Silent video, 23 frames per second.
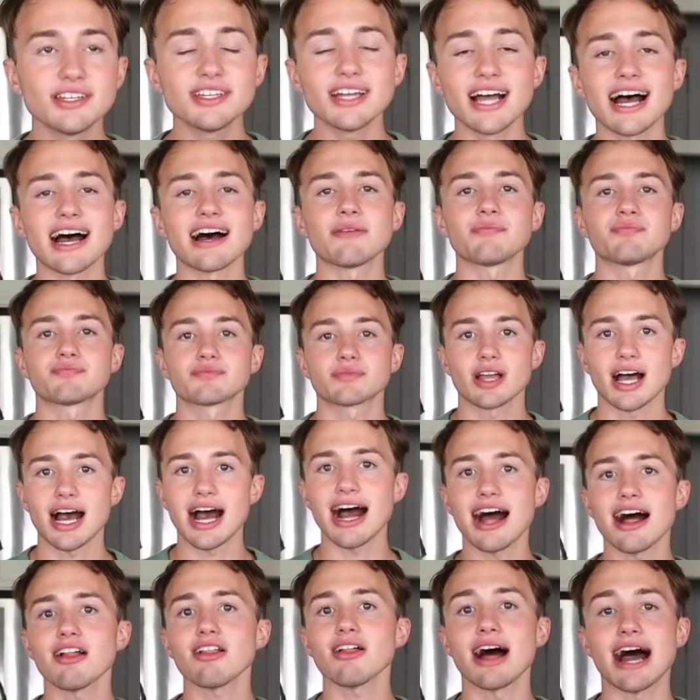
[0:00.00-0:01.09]
Yeah.
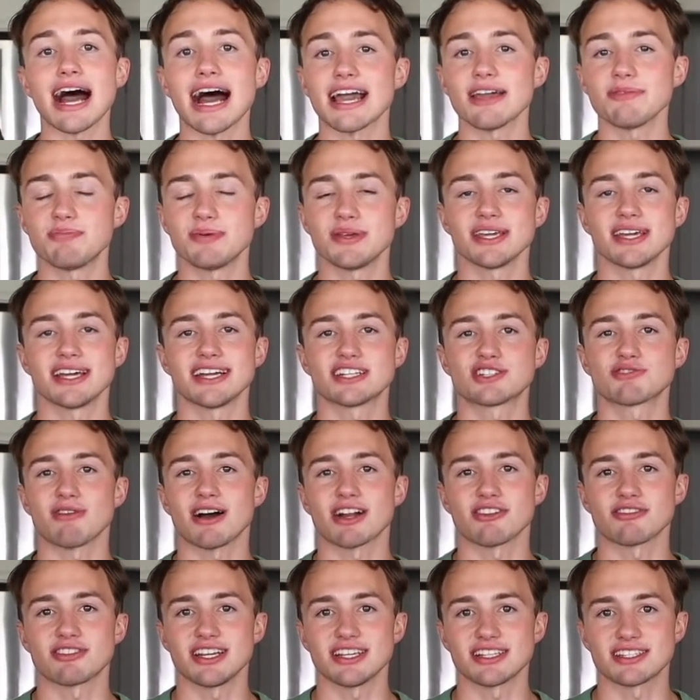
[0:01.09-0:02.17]
All high pH
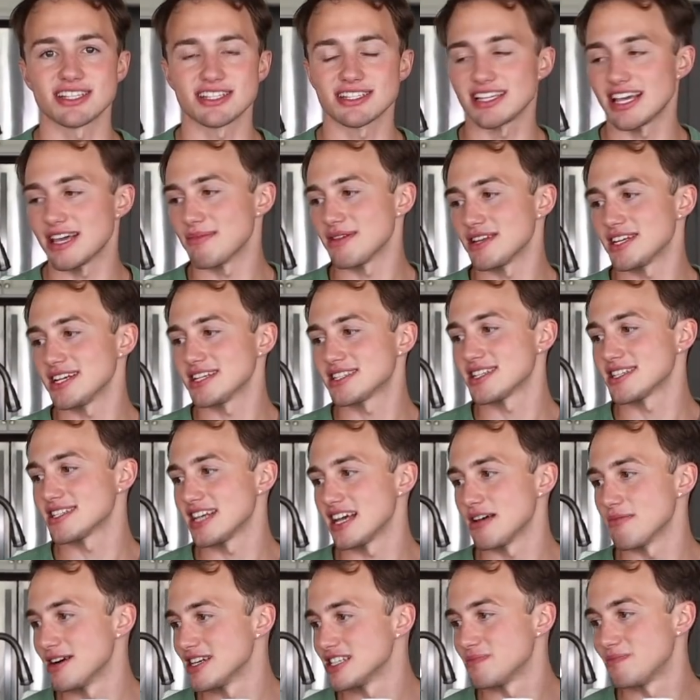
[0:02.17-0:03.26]
water tastes the same. It tastes the
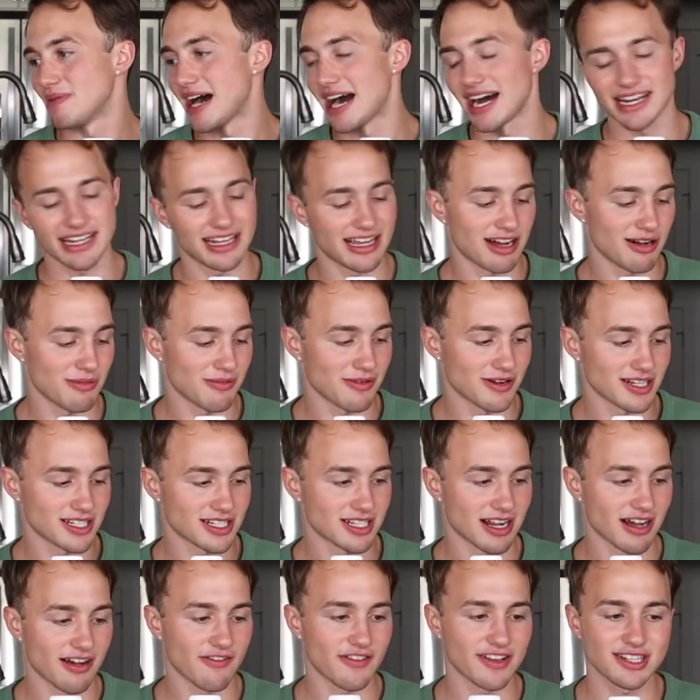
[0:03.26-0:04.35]
same as body armor and
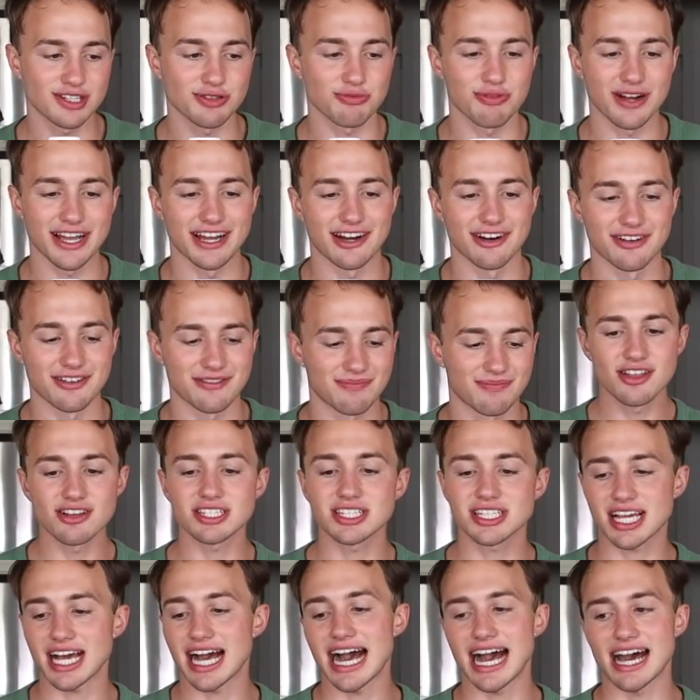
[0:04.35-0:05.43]
stuff. It's weird. There's
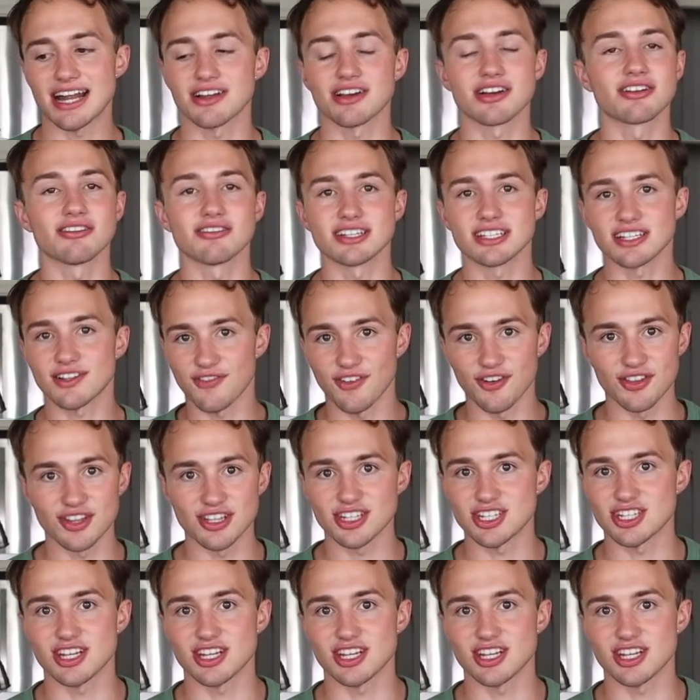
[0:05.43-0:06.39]
categories for this